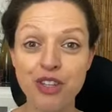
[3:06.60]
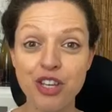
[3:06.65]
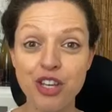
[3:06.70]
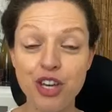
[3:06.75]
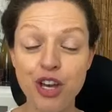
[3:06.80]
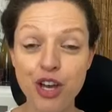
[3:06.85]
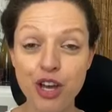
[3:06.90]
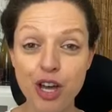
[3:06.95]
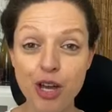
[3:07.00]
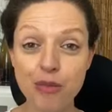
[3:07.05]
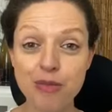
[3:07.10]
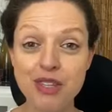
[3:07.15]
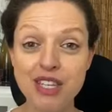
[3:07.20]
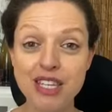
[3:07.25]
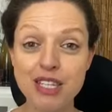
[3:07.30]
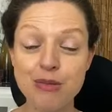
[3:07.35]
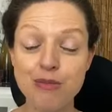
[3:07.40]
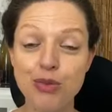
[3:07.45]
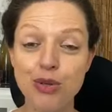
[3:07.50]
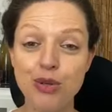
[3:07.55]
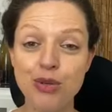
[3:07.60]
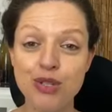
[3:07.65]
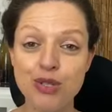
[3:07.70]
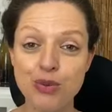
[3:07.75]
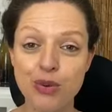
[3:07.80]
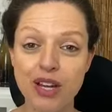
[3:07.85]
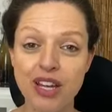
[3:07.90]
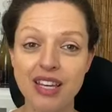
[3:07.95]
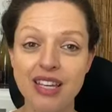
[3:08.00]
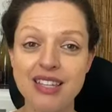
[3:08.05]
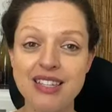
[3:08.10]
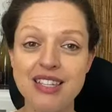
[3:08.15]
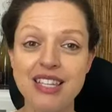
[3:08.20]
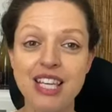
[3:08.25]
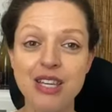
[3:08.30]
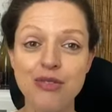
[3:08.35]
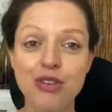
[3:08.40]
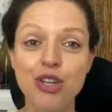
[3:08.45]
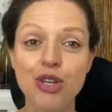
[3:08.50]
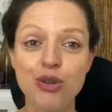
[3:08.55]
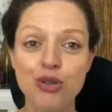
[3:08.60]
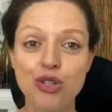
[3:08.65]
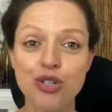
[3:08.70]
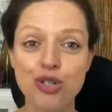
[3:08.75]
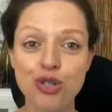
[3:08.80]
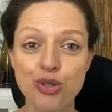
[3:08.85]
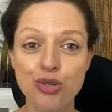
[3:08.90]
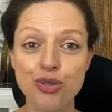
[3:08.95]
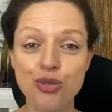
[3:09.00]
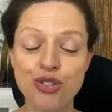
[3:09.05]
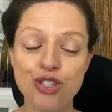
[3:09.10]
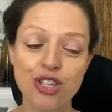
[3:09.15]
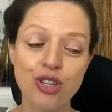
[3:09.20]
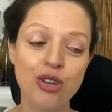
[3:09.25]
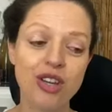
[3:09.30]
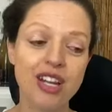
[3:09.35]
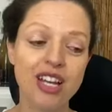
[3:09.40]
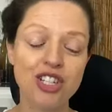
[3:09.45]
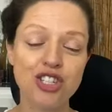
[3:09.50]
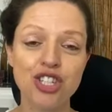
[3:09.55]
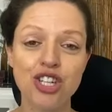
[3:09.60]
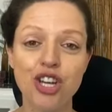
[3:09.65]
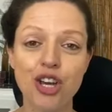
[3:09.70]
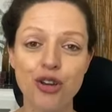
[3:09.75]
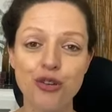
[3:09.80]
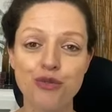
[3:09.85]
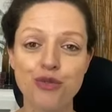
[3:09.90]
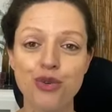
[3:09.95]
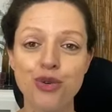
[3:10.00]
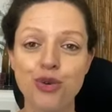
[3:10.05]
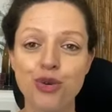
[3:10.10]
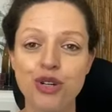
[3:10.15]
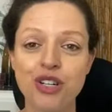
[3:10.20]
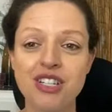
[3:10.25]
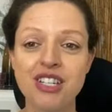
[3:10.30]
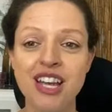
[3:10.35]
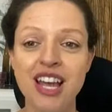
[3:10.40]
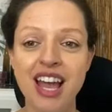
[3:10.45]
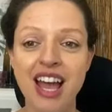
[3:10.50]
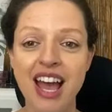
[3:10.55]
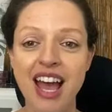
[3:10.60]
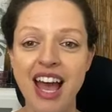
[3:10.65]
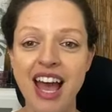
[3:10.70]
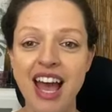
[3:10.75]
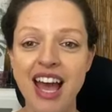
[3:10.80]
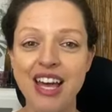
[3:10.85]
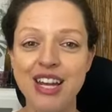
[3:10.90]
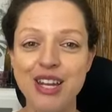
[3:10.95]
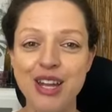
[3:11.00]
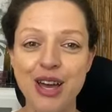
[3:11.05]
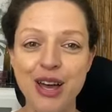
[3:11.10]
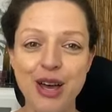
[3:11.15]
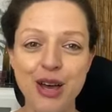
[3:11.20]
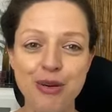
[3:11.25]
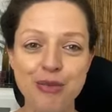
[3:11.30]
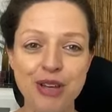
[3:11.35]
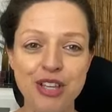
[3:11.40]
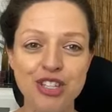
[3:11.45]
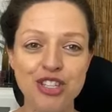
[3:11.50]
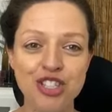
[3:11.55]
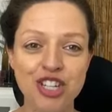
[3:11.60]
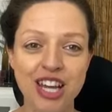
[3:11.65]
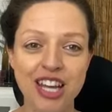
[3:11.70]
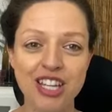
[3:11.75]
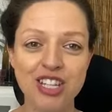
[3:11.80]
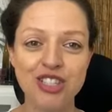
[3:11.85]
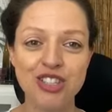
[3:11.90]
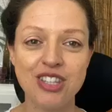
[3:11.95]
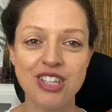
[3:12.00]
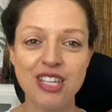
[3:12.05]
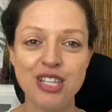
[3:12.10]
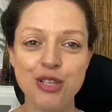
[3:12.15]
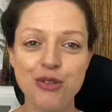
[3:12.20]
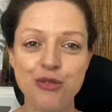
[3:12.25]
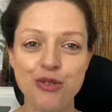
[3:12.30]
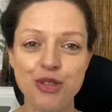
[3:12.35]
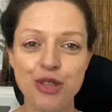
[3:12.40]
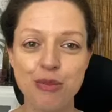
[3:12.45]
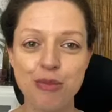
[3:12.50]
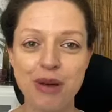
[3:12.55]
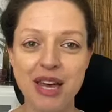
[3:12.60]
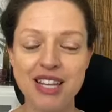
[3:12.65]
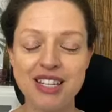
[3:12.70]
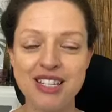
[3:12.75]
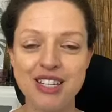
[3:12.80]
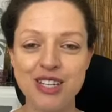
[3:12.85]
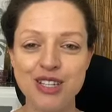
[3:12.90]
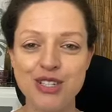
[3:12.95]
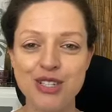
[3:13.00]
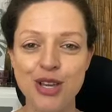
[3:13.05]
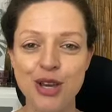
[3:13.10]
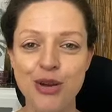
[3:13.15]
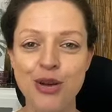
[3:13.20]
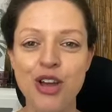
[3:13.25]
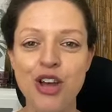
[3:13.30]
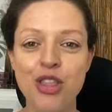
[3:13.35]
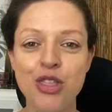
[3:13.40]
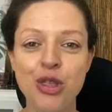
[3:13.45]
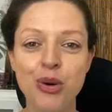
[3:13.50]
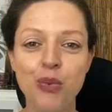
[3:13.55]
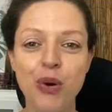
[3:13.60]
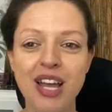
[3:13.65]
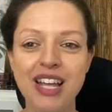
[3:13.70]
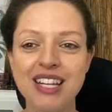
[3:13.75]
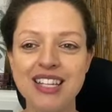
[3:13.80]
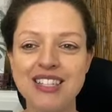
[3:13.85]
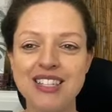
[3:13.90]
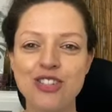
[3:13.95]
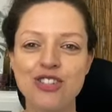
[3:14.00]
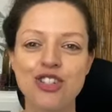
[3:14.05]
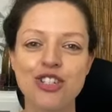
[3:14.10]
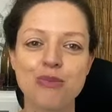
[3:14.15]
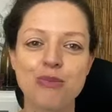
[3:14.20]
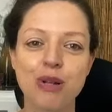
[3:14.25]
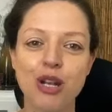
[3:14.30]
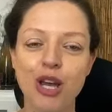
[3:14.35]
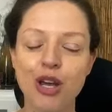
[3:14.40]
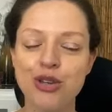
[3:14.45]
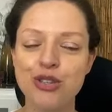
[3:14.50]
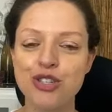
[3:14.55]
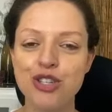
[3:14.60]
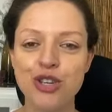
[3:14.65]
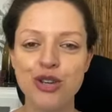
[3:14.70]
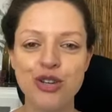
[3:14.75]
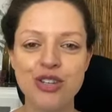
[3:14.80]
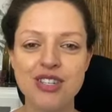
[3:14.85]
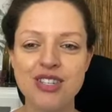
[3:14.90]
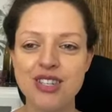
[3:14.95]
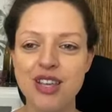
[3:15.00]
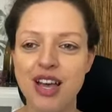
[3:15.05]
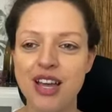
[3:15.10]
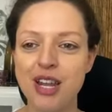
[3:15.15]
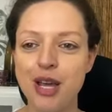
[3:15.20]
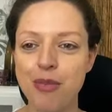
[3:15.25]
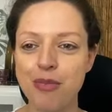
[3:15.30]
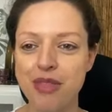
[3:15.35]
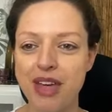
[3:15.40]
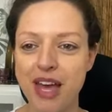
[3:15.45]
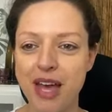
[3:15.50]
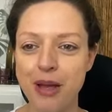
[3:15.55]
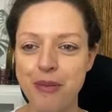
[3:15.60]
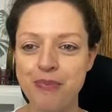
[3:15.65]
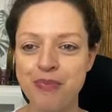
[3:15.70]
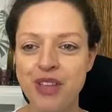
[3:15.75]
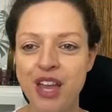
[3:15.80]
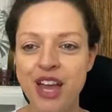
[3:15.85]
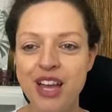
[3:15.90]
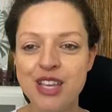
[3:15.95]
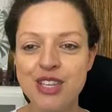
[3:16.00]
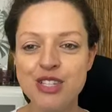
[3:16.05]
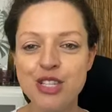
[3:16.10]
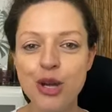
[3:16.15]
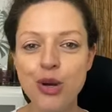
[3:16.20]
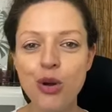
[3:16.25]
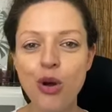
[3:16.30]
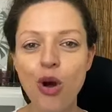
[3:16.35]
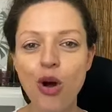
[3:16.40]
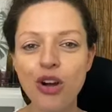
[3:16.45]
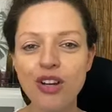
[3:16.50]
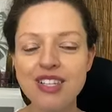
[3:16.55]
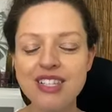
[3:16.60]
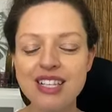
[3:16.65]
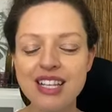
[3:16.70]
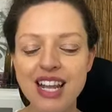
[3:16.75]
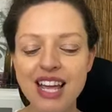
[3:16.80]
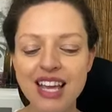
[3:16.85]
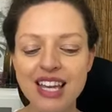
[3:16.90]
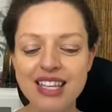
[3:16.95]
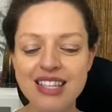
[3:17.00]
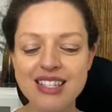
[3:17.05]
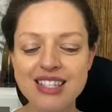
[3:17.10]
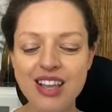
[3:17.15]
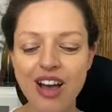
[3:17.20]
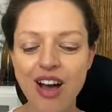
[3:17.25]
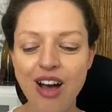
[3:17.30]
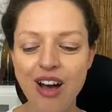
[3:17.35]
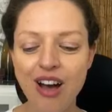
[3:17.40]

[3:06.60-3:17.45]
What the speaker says: curb these mood swings, and giving you the tools so you can actually go forward and change these for the better. So the wait list is just below, so you can sign up there. So oxalates